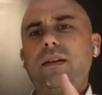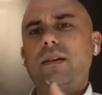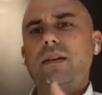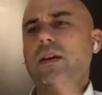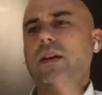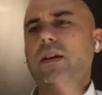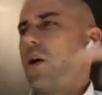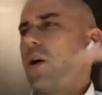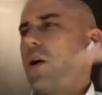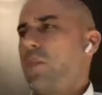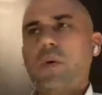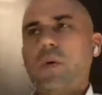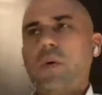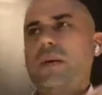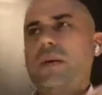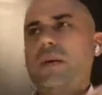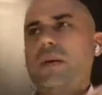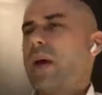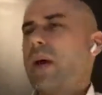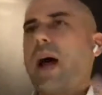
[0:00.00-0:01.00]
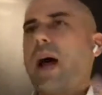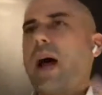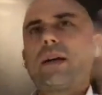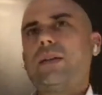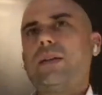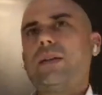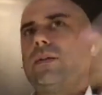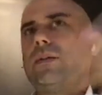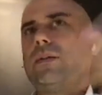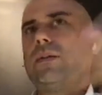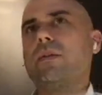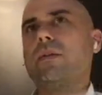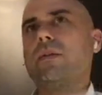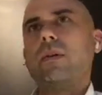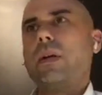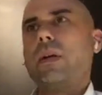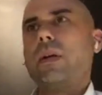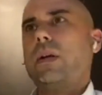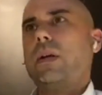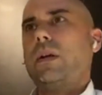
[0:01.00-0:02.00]
They all point back to
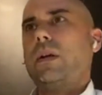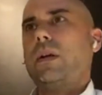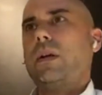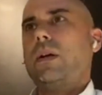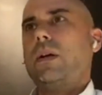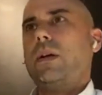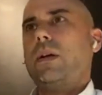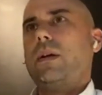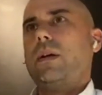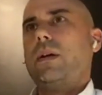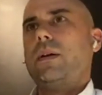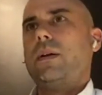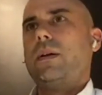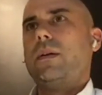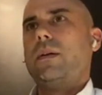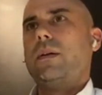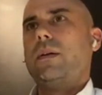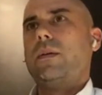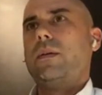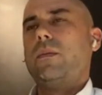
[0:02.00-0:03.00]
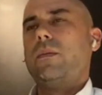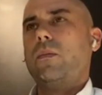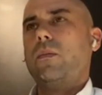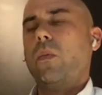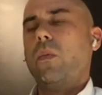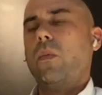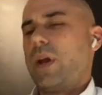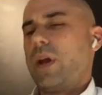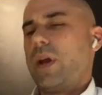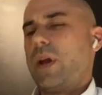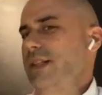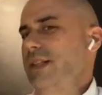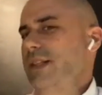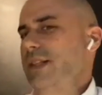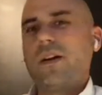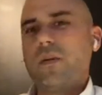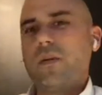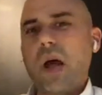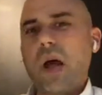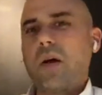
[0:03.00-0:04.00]
what it's
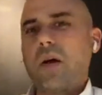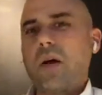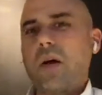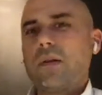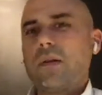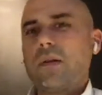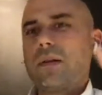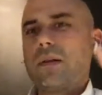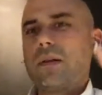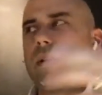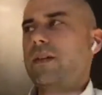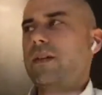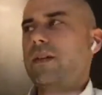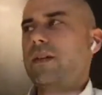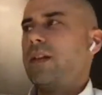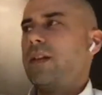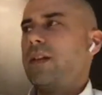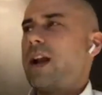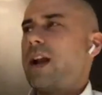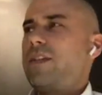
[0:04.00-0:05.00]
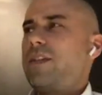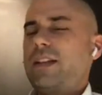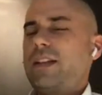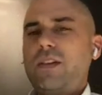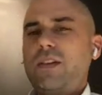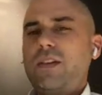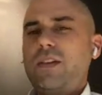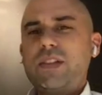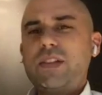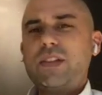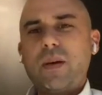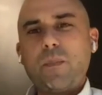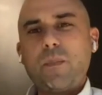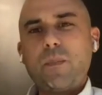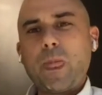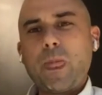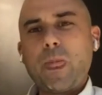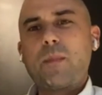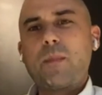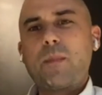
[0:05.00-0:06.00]
all about. Then I think there's
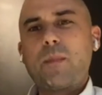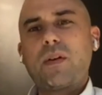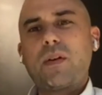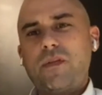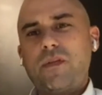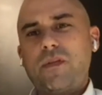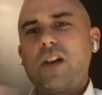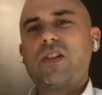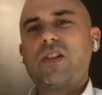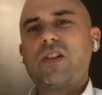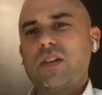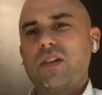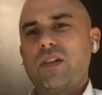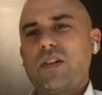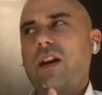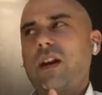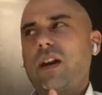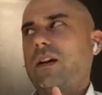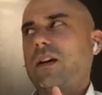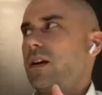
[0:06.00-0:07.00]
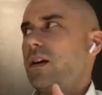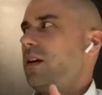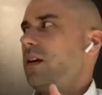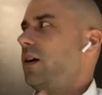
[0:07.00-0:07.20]
some perfection there.